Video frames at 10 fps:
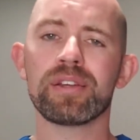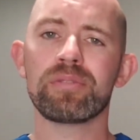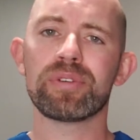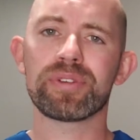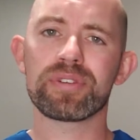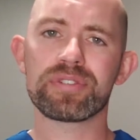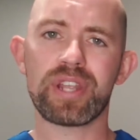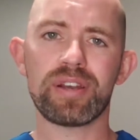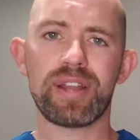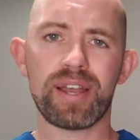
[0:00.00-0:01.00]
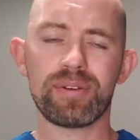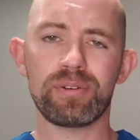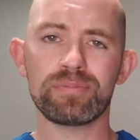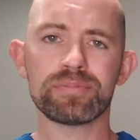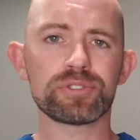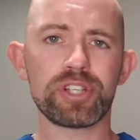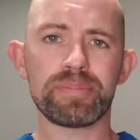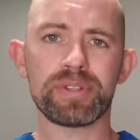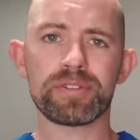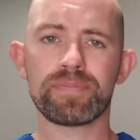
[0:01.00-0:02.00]
with our standard at-home
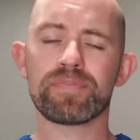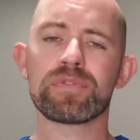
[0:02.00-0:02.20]
treatments.